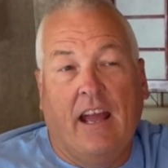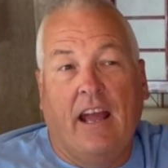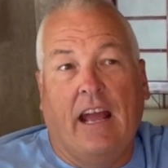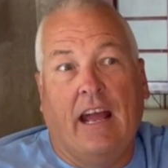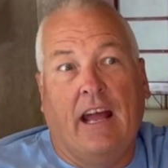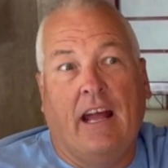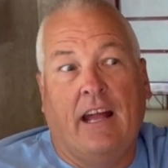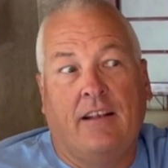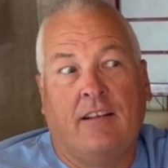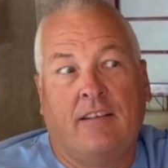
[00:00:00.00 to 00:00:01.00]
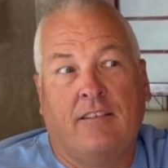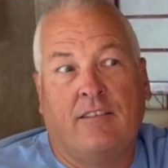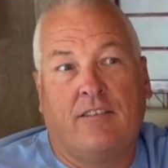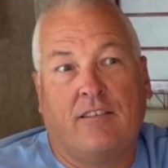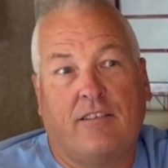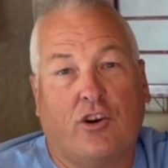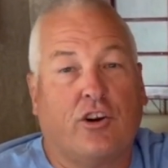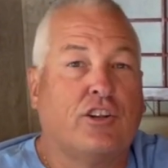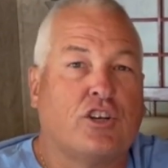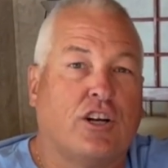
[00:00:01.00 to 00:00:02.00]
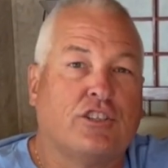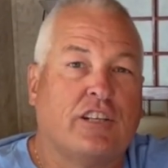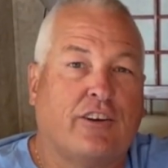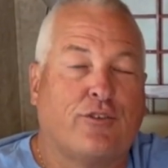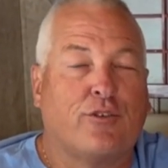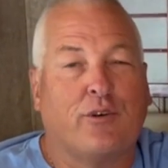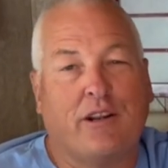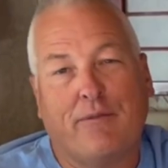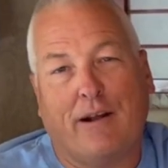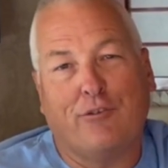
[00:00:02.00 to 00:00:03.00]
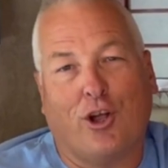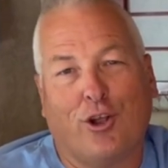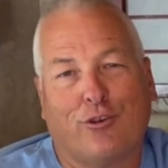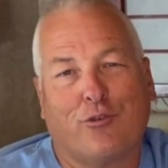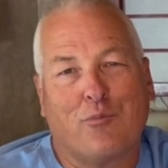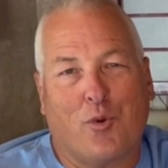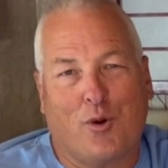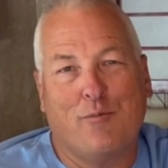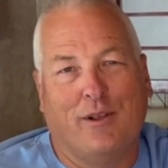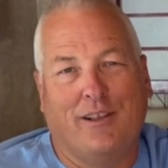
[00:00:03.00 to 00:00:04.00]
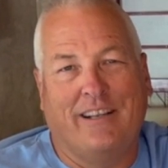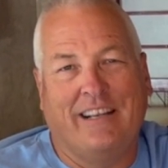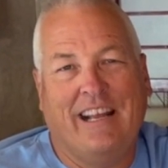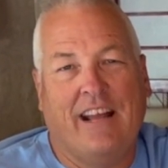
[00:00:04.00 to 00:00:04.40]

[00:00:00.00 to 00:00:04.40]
And they're going to charge an extra $25 for portability.